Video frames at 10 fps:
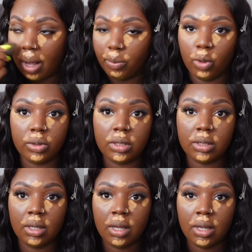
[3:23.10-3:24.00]
not
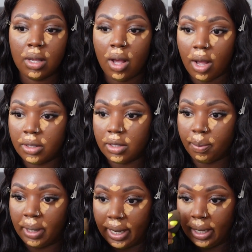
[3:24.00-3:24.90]

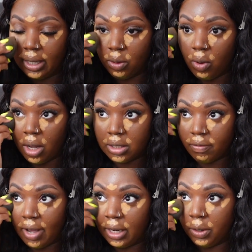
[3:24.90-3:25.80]
underplaying or
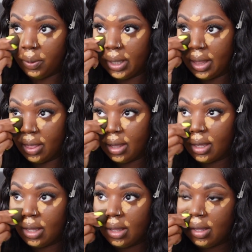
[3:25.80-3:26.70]
undervaluing
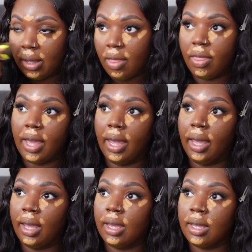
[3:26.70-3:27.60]
their
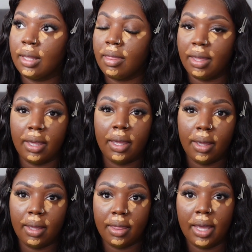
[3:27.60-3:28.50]

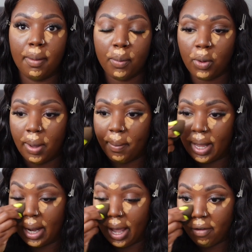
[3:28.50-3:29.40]
input in
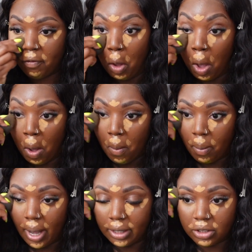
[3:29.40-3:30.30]
my life,
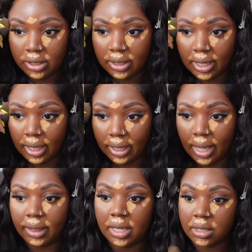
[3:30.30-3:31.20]
but I just think
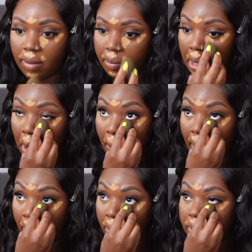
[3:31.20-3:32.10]
like there's something
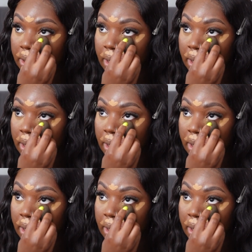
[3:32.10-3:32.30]
about